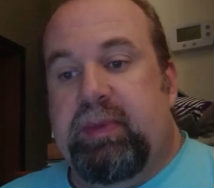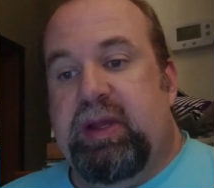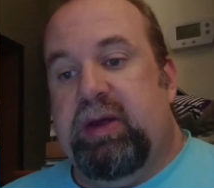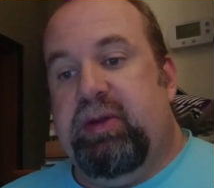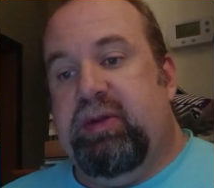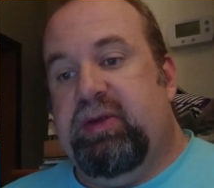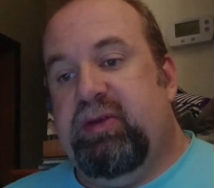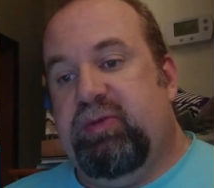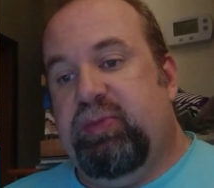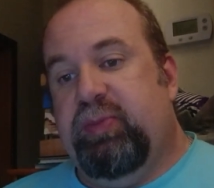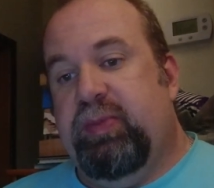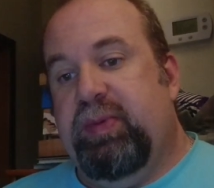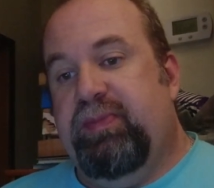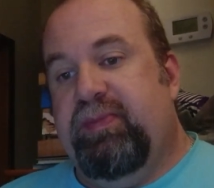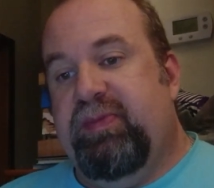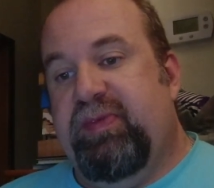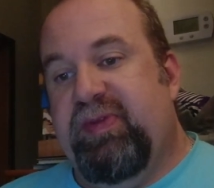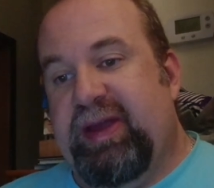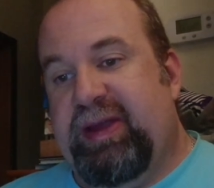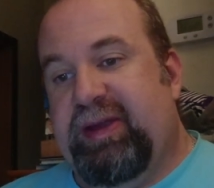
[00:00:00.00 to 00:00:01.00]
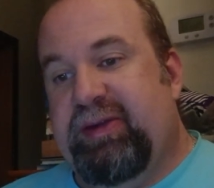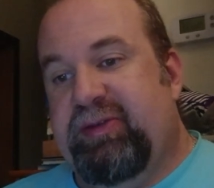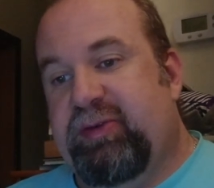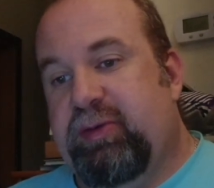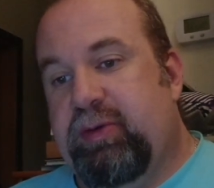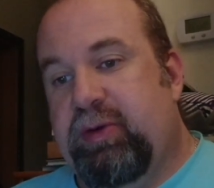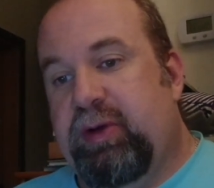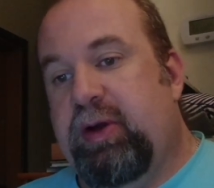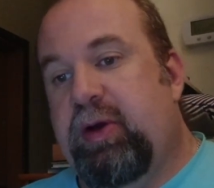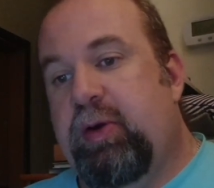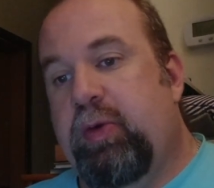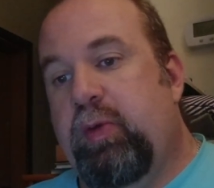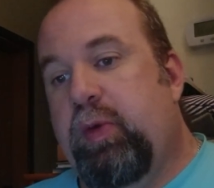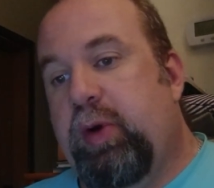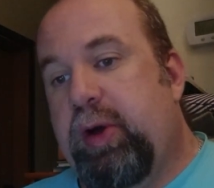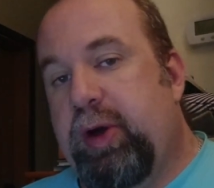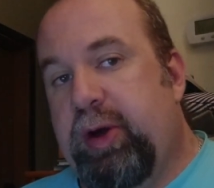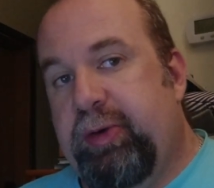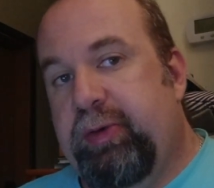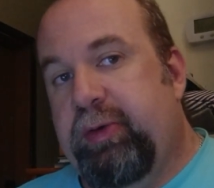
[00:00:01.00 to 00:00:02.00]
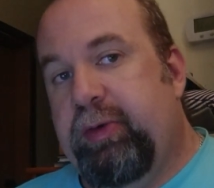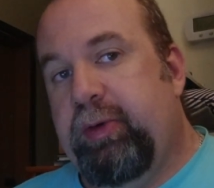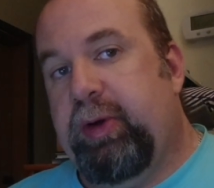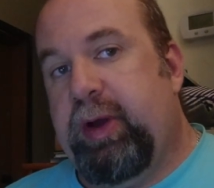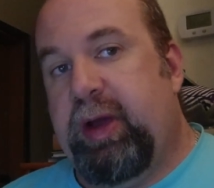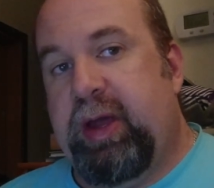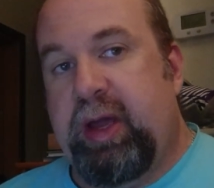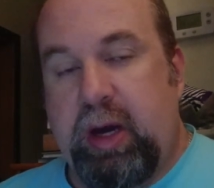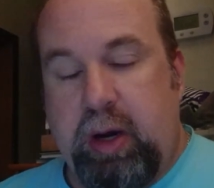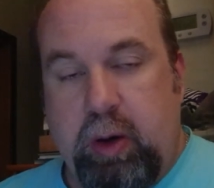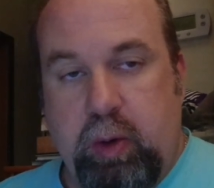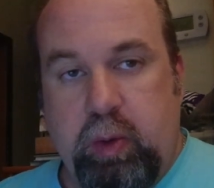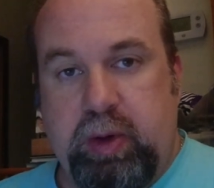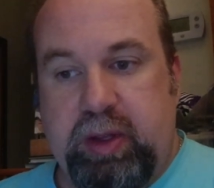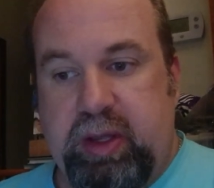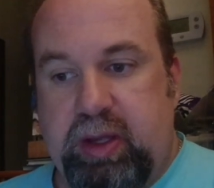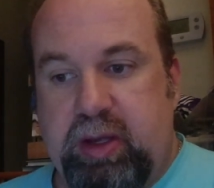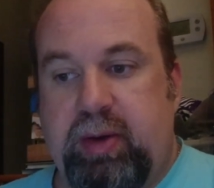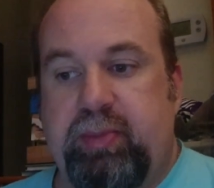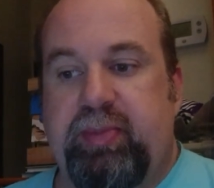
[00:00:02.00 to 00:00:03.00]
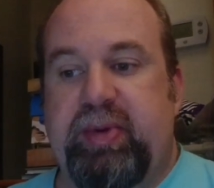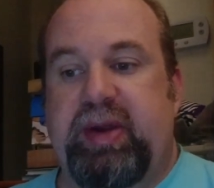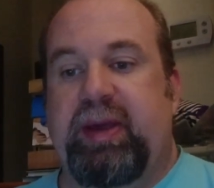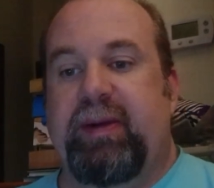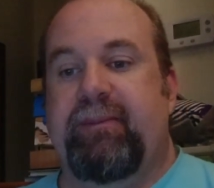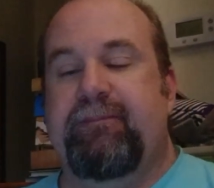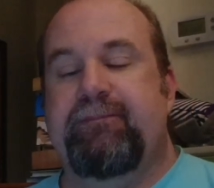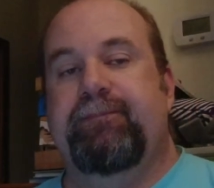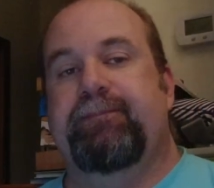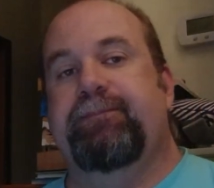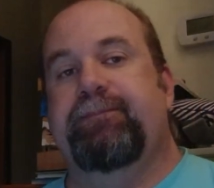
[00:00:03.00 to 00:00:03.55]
Now, this thing is going to go under a holding company,